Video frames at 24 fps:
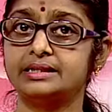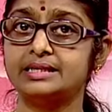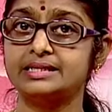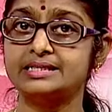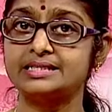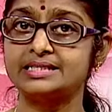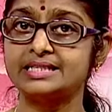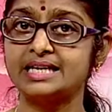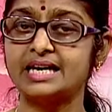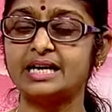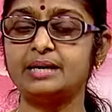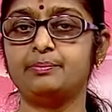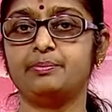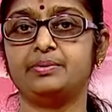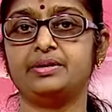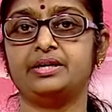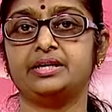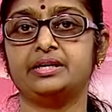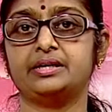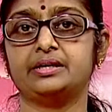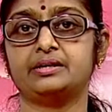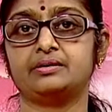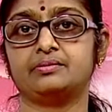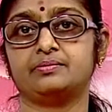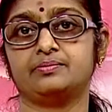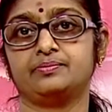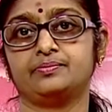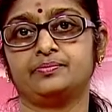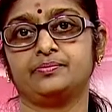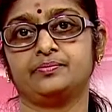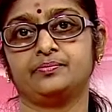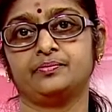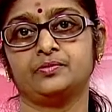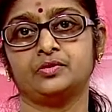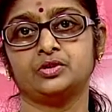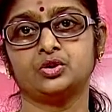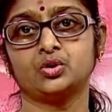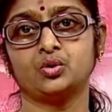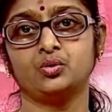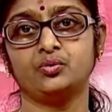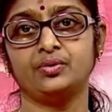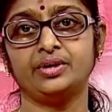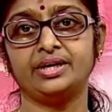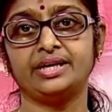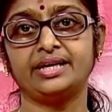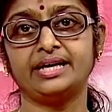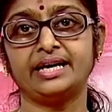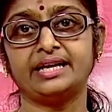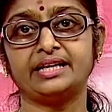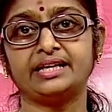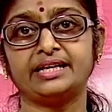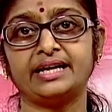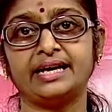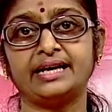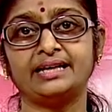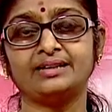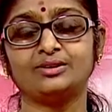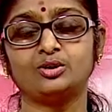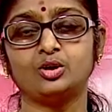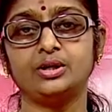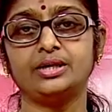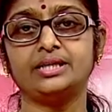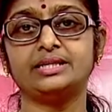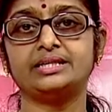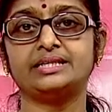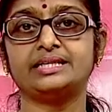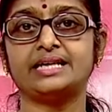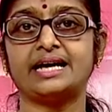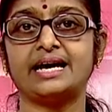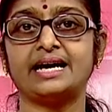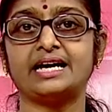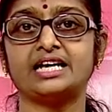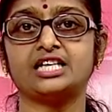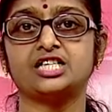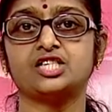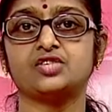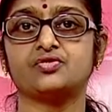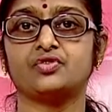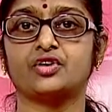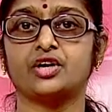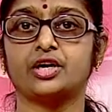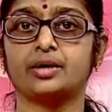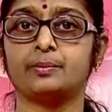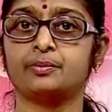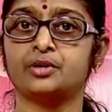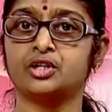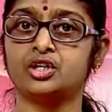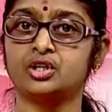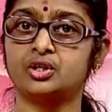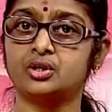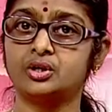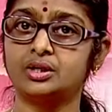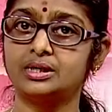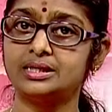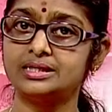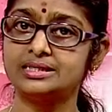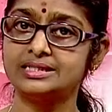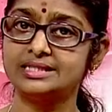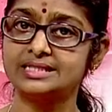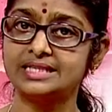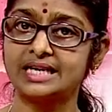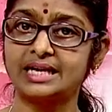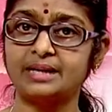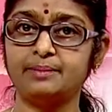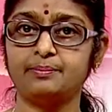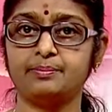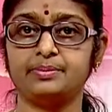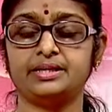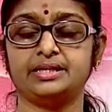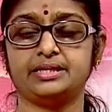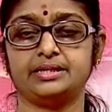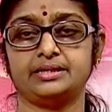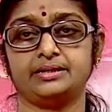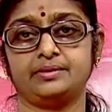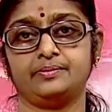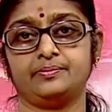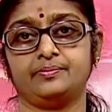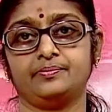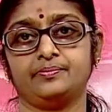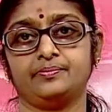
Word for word: the time period. So, we can calculate tax for a particular time period.